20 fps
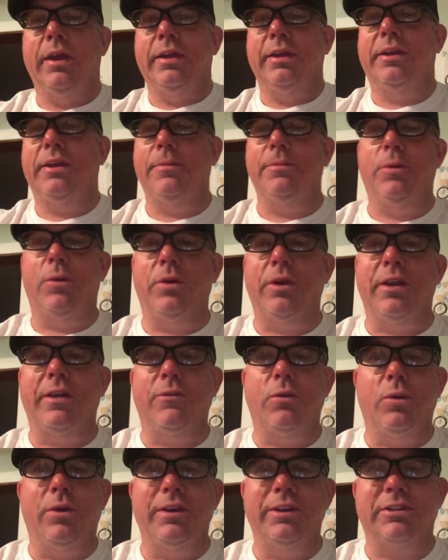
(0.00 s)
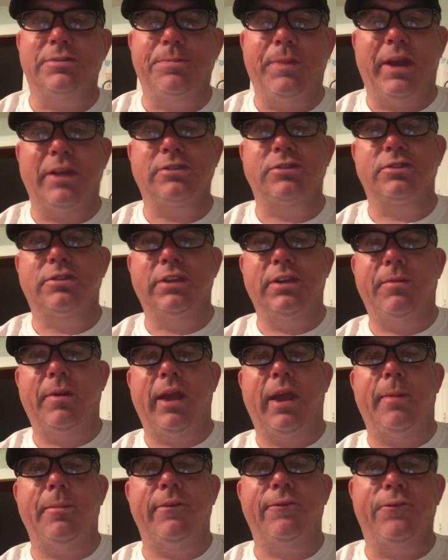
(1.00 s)
Good morning, everyone. It's Pastor Tim
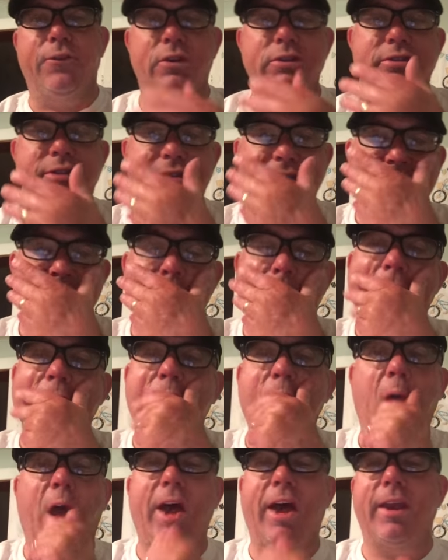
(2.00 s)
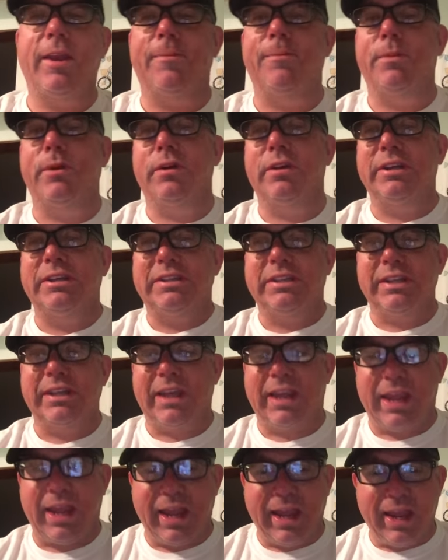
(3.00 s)
Hammye, First Assembly of God in Burlington,
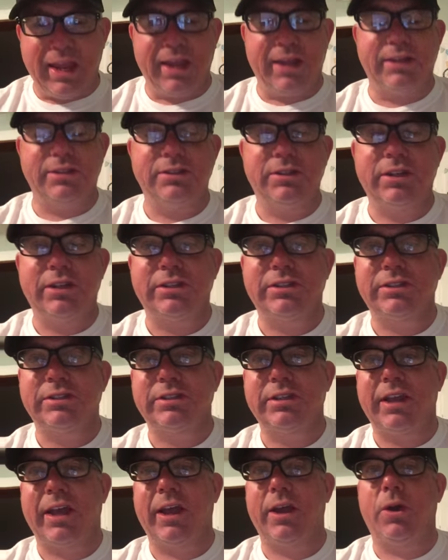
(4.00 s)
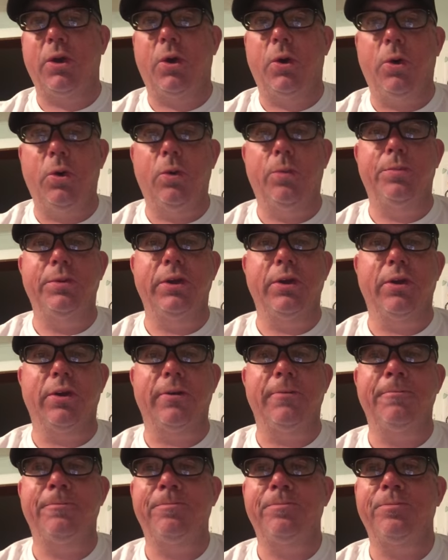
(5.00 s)
Kansas. I hope
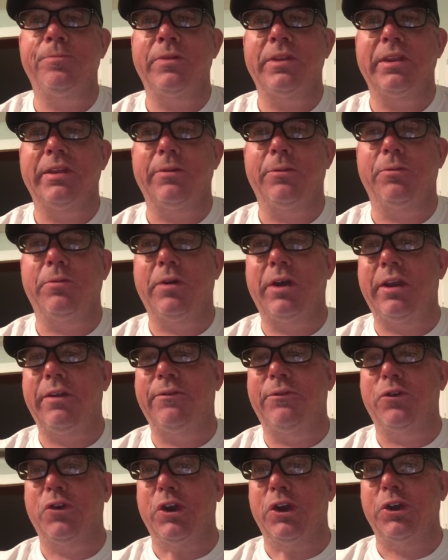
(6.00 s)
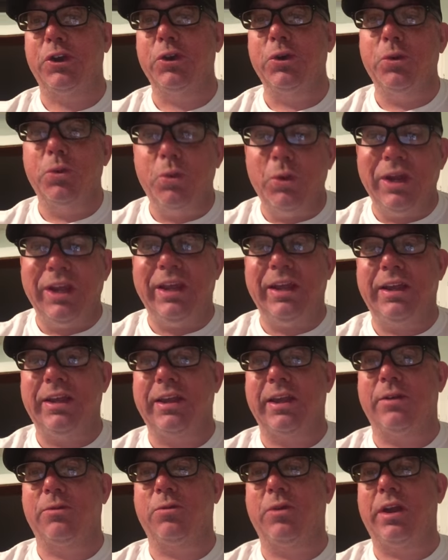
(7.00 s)
you're ready for a new
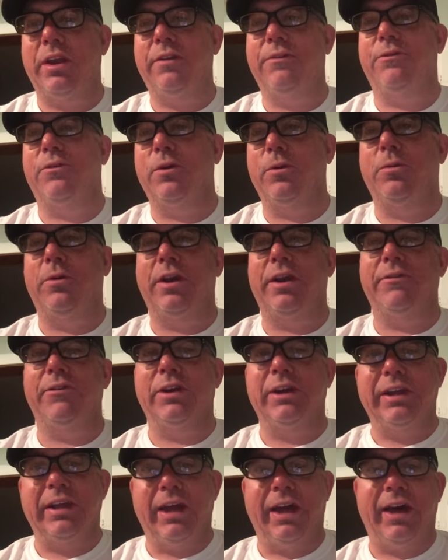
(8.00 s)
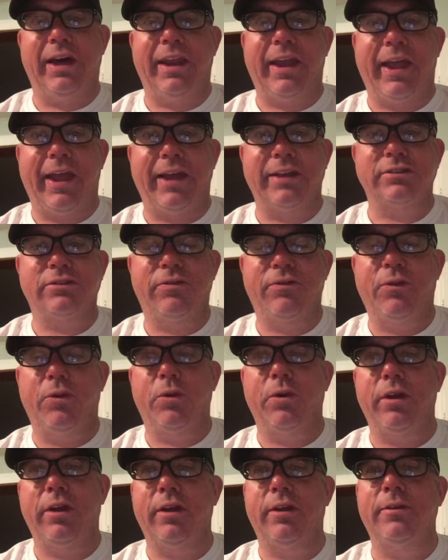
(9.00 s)
week and ready for whatever God has
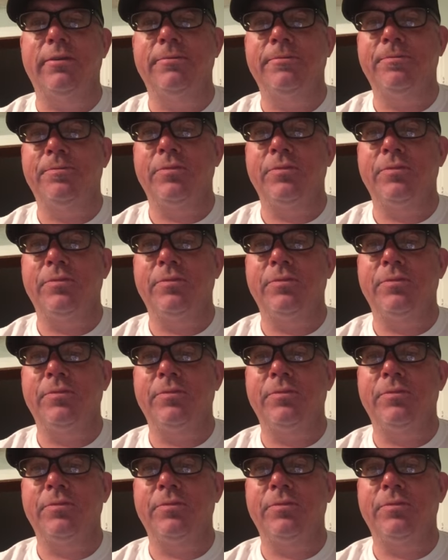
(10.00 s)
for you.